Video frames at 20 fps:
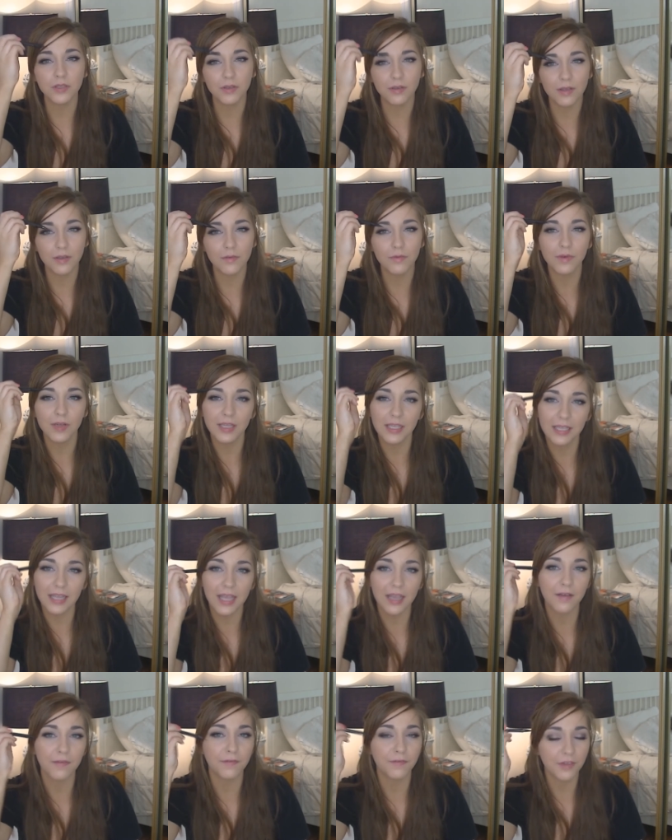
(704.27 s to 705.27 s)
You can really
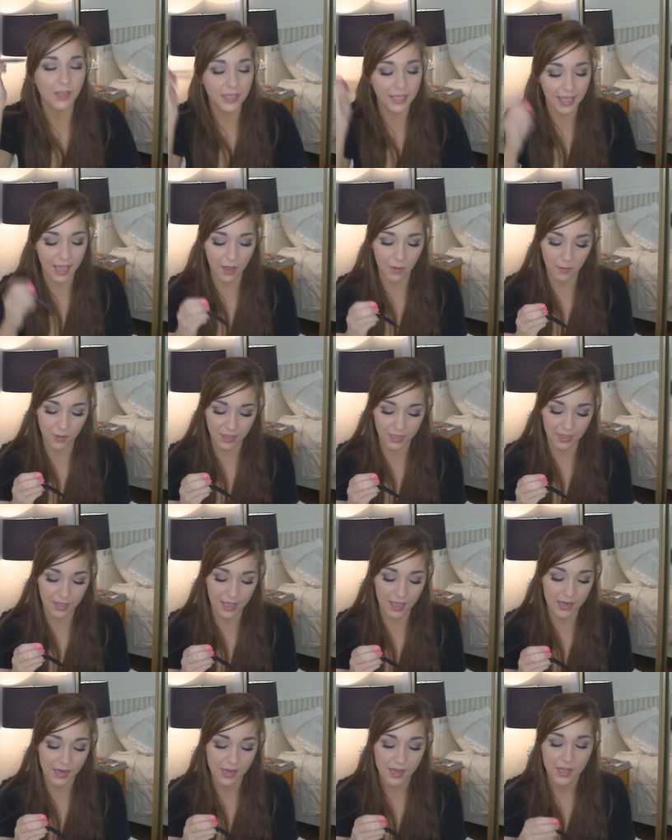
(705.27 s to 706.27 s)
like flick out with
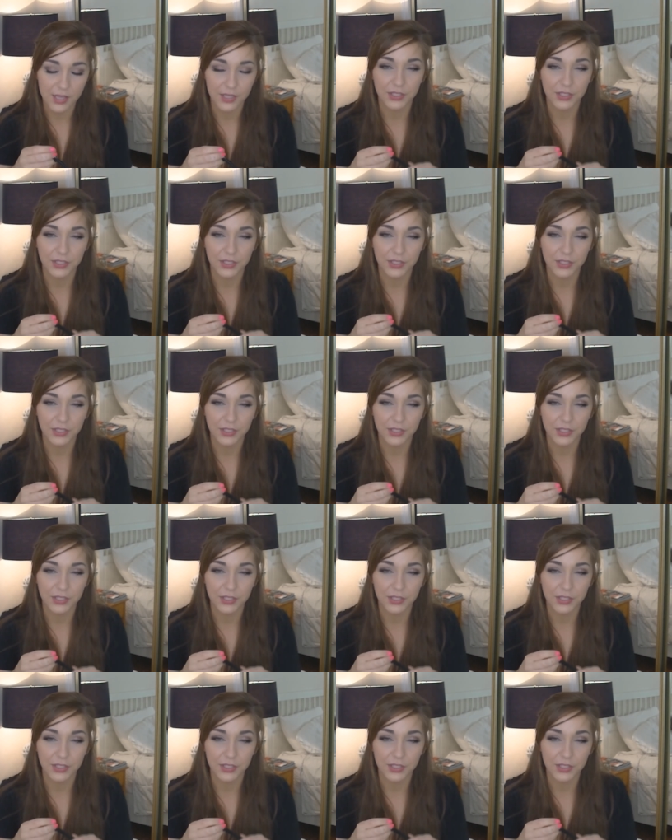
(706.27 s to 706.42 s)
it.